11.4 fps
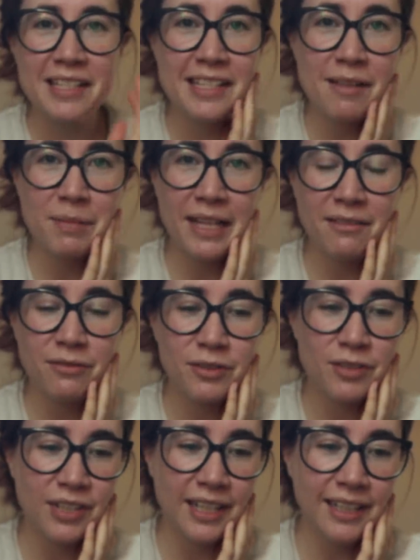this is the plan for
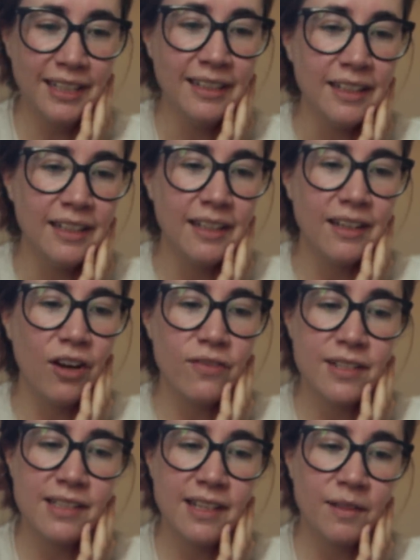today.
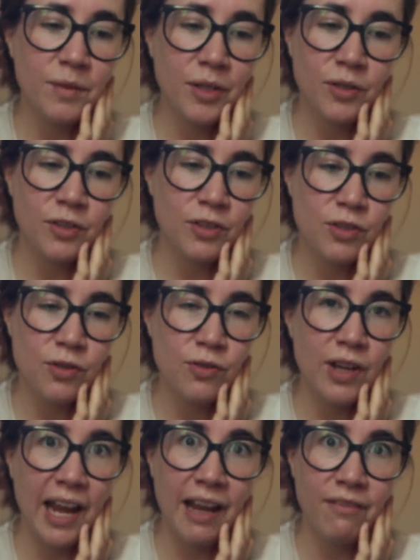Obviously, I'm not going to
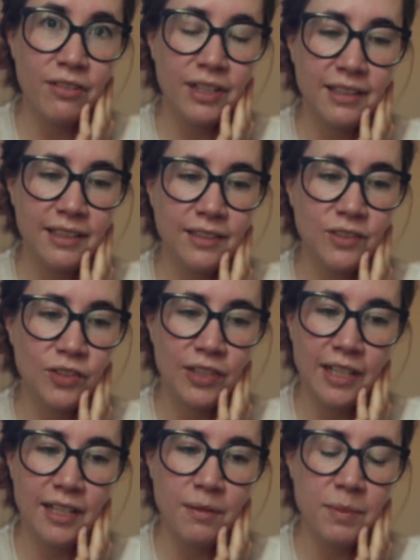do everything
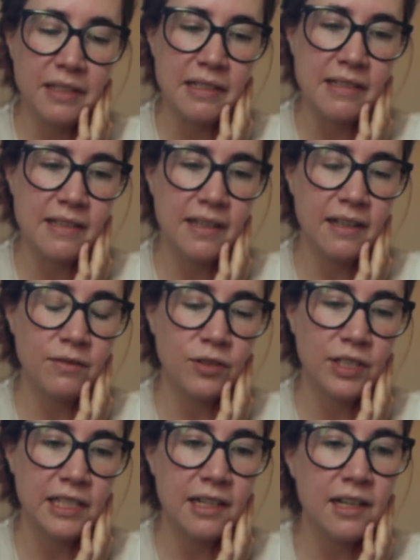today because I have no
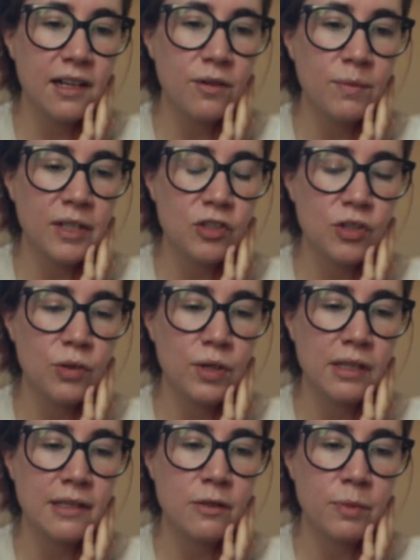idea how much the
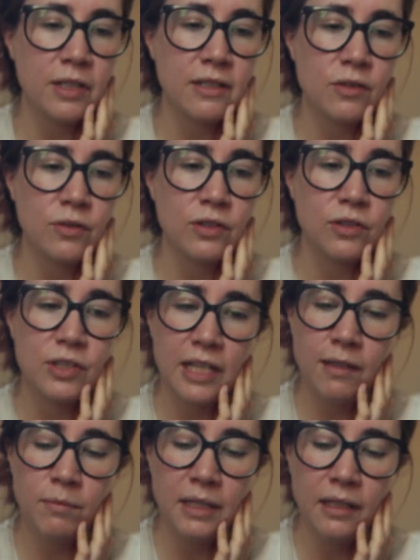weekly spread is going to
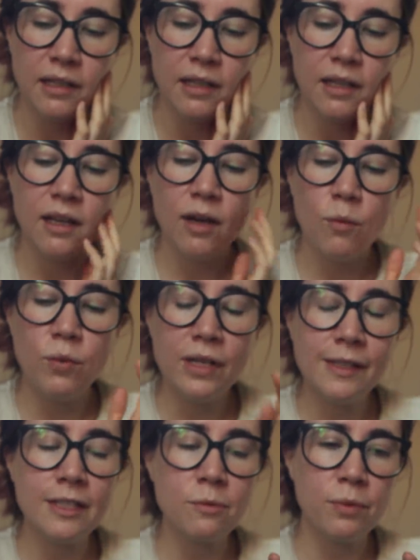take me.
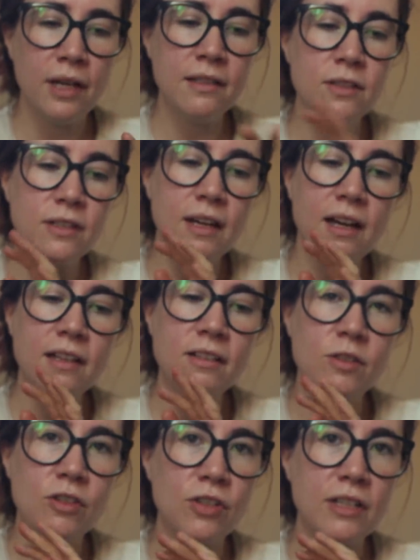Weekly spreads,
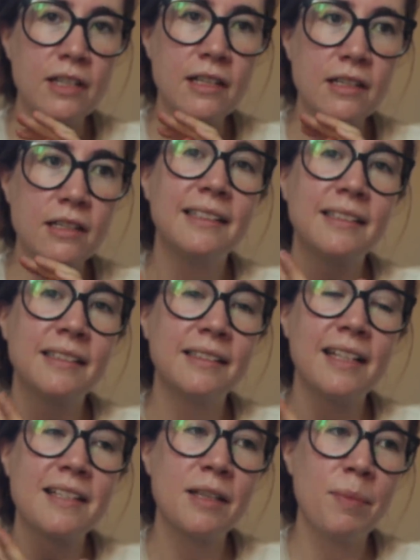guys, usually is that's,
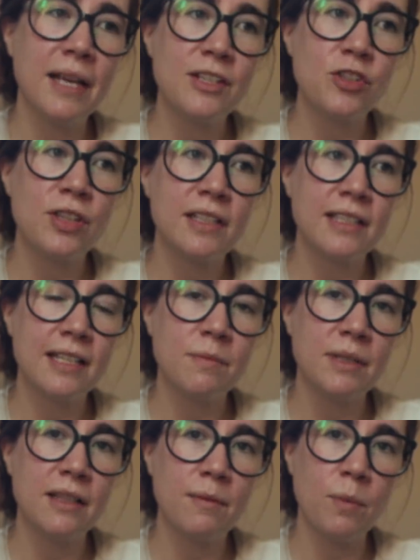that's the page that takes
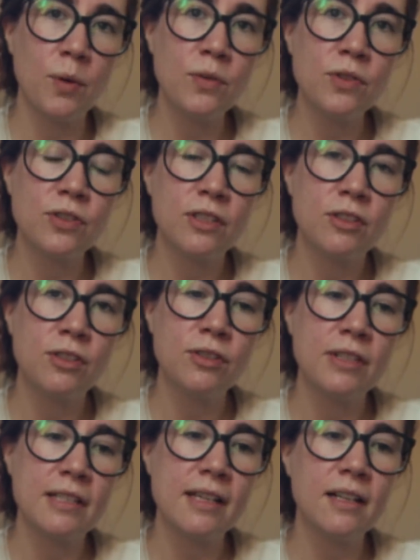me the most to
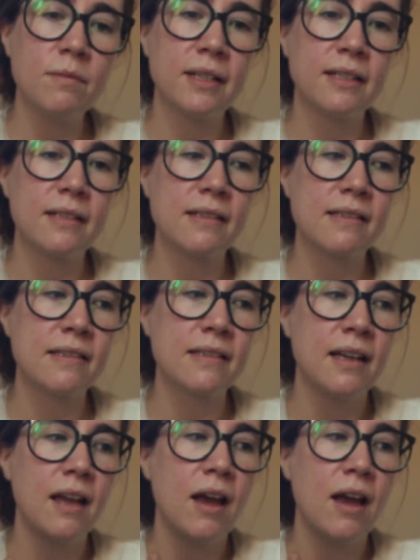design because